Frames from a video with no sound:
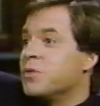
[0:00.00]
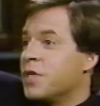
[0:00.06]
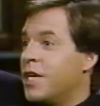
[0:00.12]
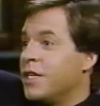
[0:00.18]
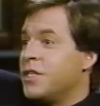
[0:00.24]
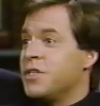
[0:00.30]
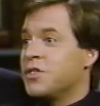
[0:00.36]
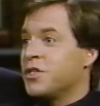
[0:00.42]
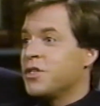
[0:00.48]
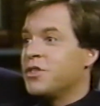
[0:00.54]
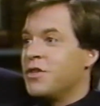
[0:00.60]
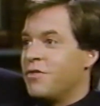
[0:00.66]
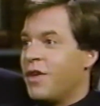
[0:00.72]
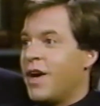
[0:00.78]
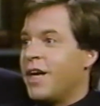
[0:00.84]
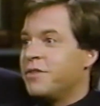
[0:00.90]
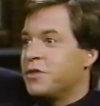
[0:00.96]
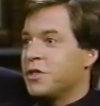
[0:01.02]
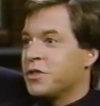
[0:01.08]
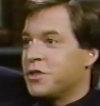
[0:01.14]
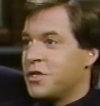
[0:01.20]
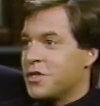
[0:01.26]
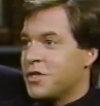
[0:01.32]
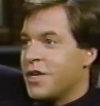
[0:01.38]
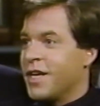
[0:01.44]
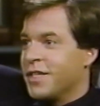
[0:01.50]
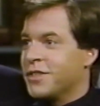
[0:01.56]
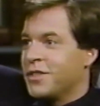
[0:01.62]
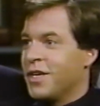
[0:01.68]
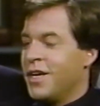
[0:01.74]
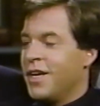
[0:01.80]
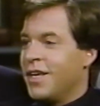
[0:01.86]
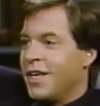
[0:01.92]
was 1965, 66.
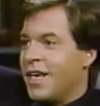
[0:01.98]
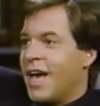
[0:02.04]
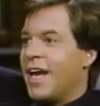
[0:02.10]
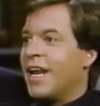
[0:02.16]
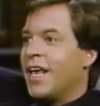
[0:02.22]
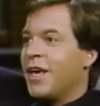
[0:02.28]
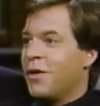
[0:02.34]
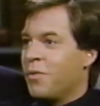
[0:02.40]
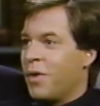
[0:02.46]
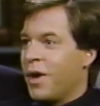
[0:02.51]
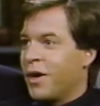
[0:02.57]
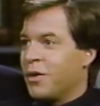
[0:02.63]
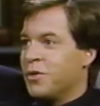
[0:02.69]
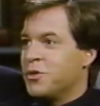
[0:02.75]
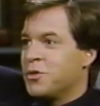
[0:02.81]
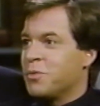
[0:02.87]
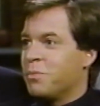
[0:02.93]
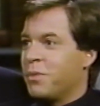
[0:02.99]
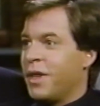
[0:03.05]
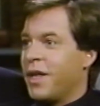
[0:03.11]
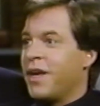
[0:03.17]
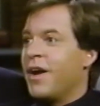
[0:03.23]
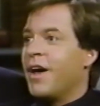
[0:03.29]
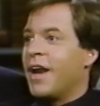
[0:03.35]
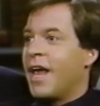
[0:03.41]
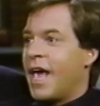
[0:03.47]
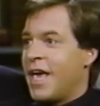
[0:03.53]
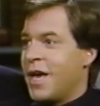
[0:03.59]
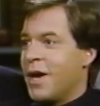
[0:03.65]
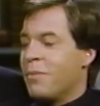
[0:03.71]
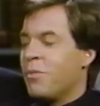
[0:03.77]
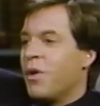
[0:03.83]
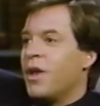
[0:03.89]
Mm-hmm. You had hit records played on
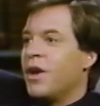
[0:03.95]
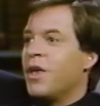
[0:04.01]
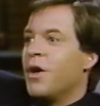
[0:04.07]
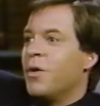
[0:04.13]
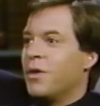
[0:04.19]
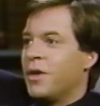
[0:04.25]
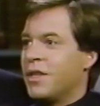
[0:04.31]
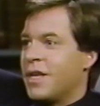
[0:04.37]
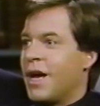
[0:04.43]
AM radio in the